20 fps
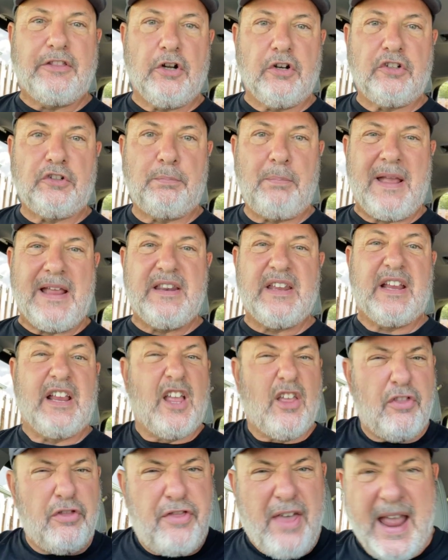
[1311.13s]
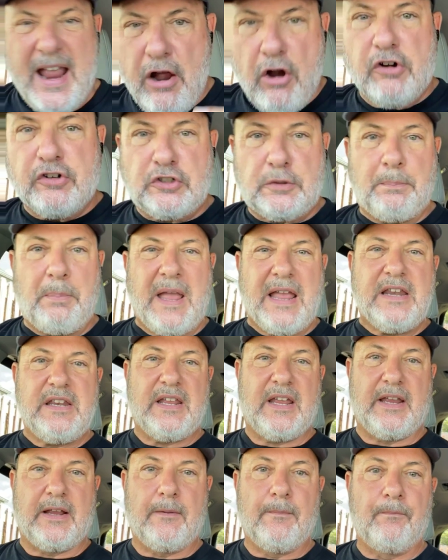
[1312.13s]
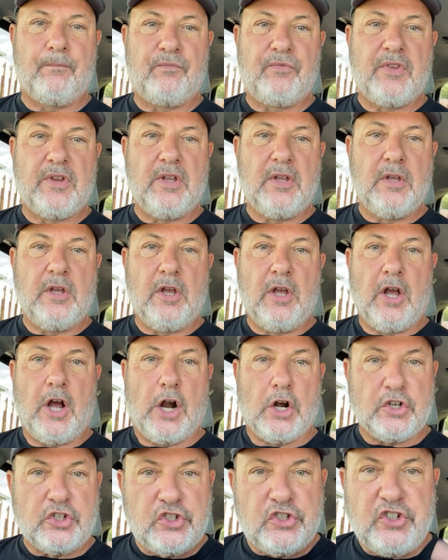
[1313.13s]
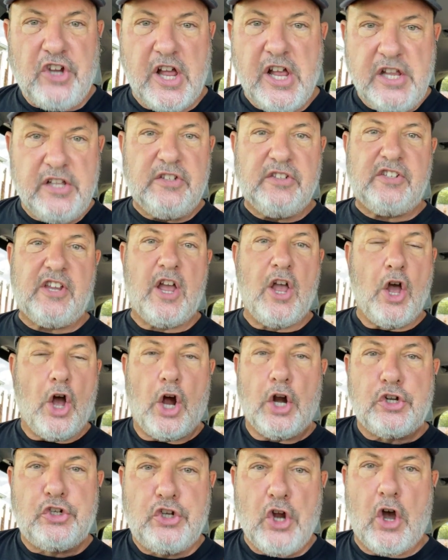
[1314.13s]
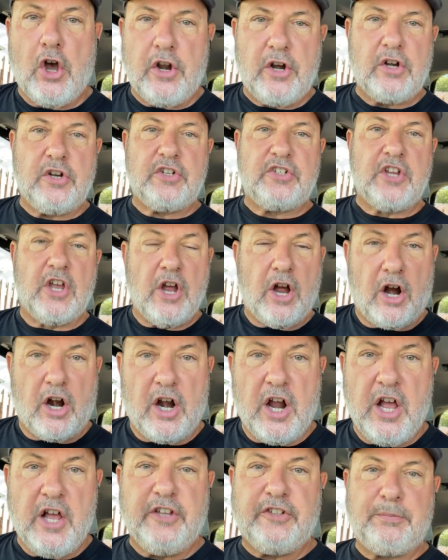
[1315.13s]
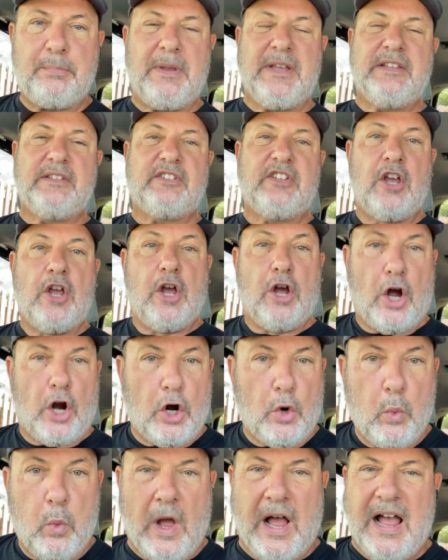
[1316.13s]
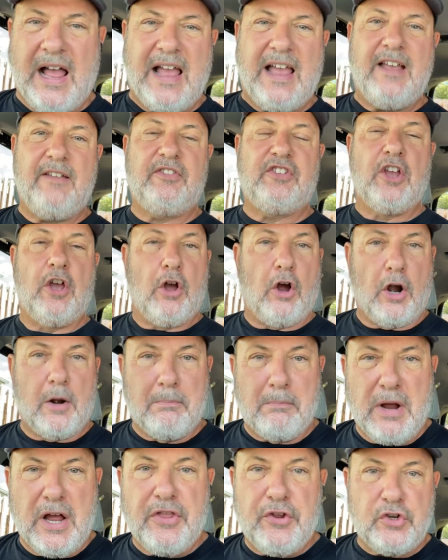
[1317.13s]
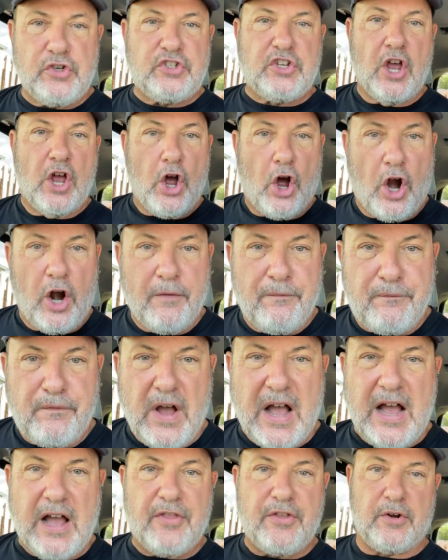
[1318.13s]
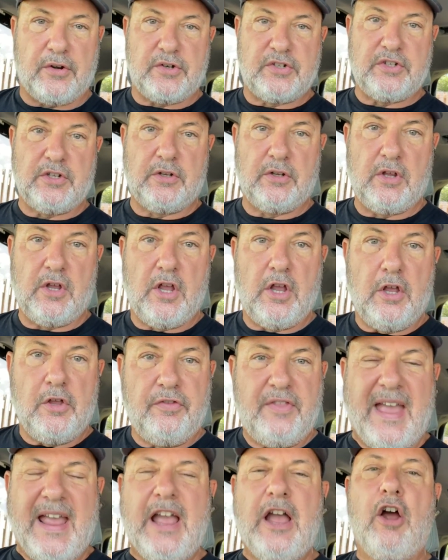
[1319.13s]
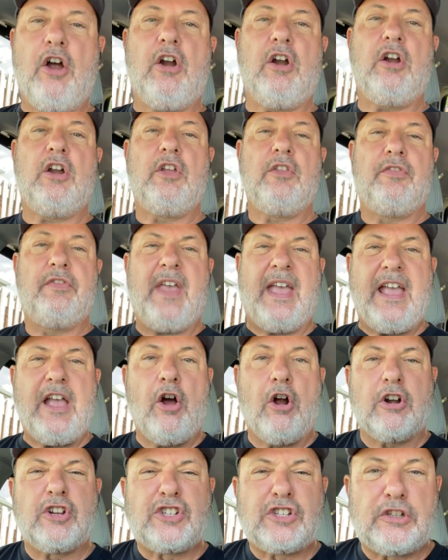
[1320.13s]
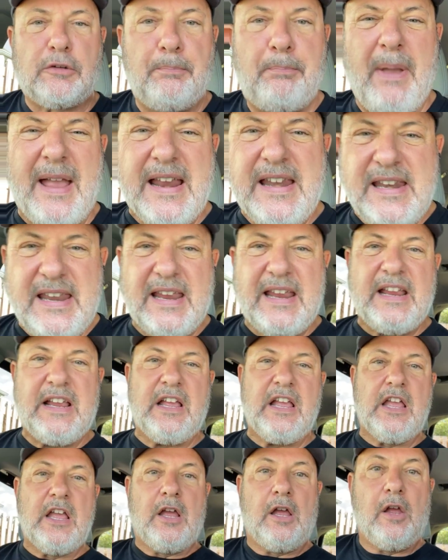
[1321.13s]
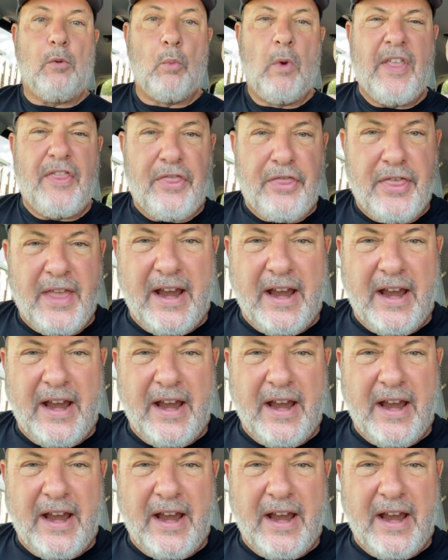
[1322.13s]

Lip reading: they're spending. They are spending our sons, our daughters, our husbands, our wives, our mothers, our fathers. They are spending with